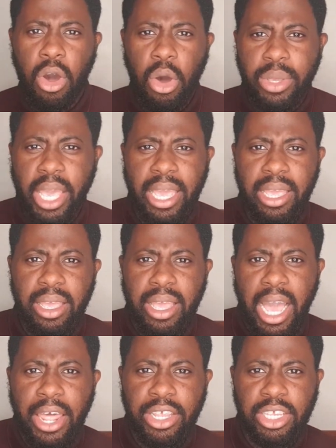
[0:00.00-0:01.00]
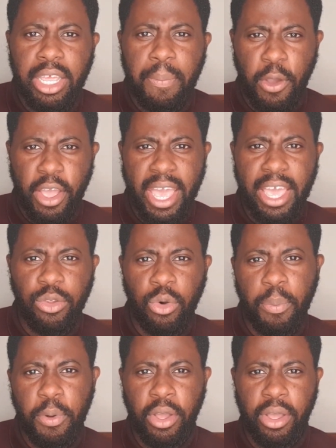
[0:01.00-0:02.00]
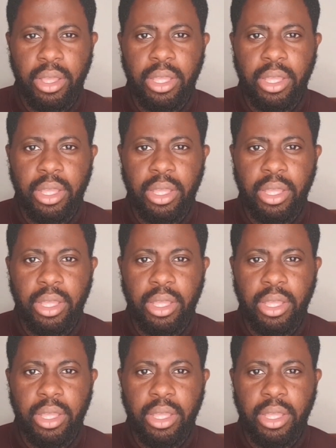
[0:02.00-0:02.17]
Okay, and is it per head or per,